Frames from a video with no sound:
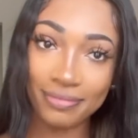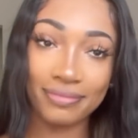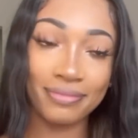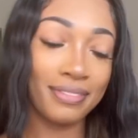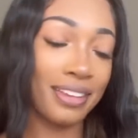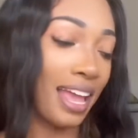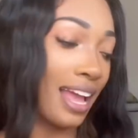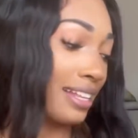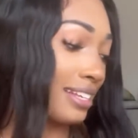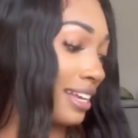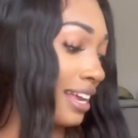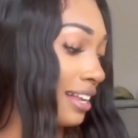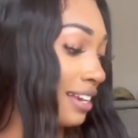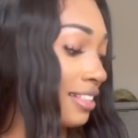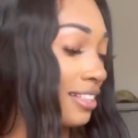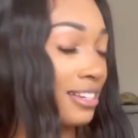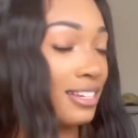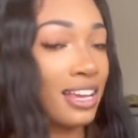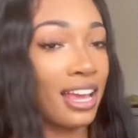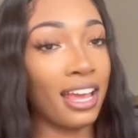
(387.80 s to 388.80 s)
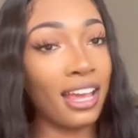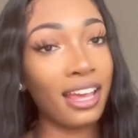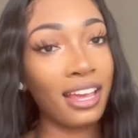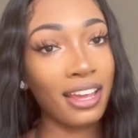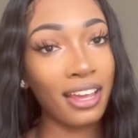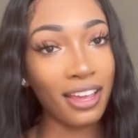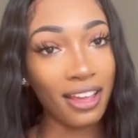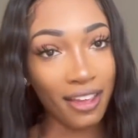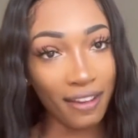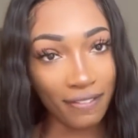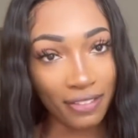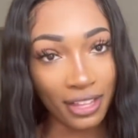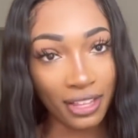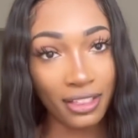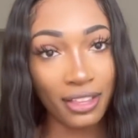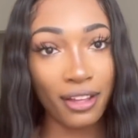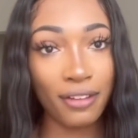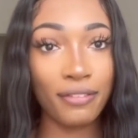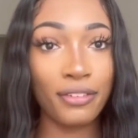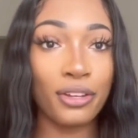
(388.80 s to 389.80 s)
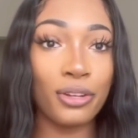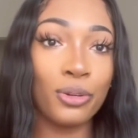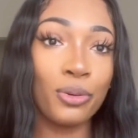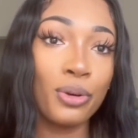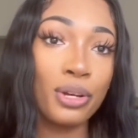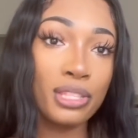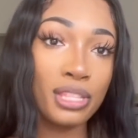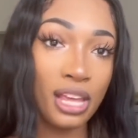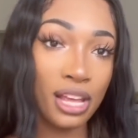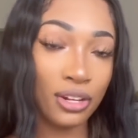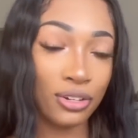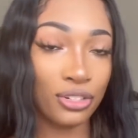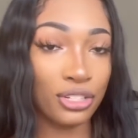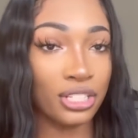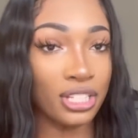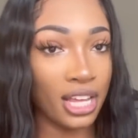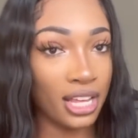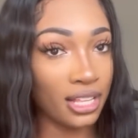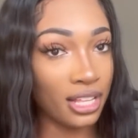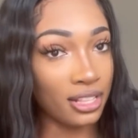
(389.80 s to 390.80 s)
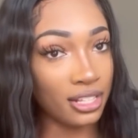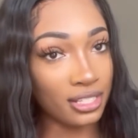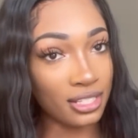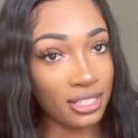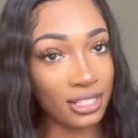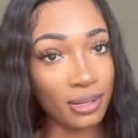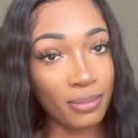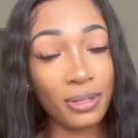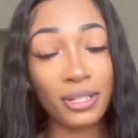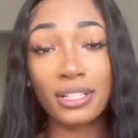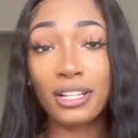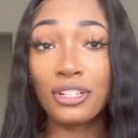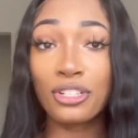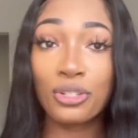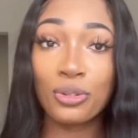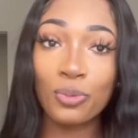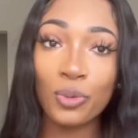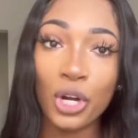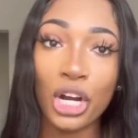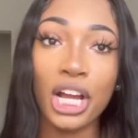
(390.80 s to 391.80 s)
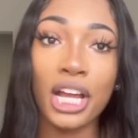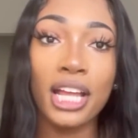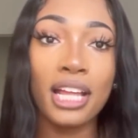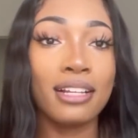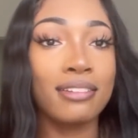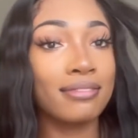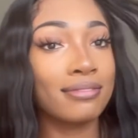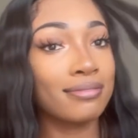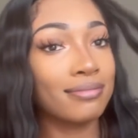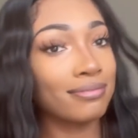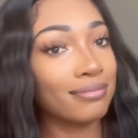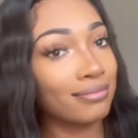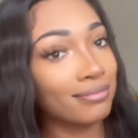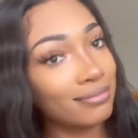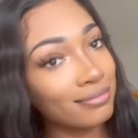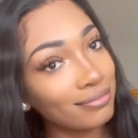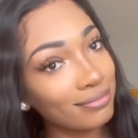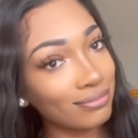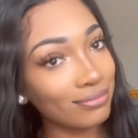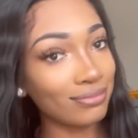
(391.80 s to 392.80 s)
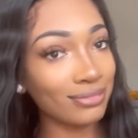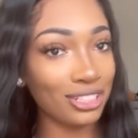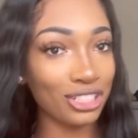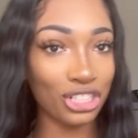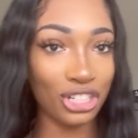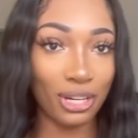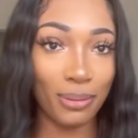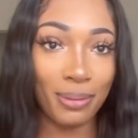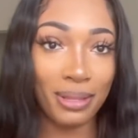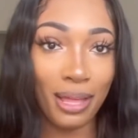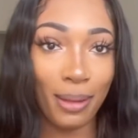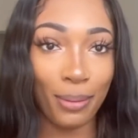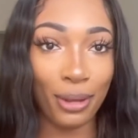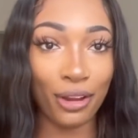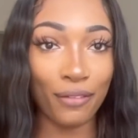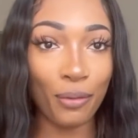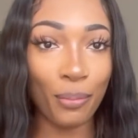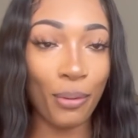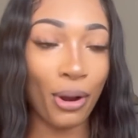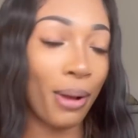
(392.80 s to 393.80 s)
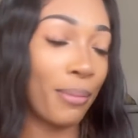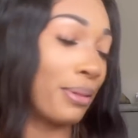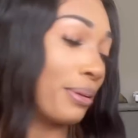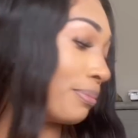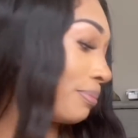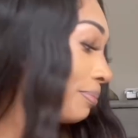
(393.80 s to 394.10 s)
at the end of the day, if they love you and they understand that this is something that you want, it shouldn't be that big of a problem.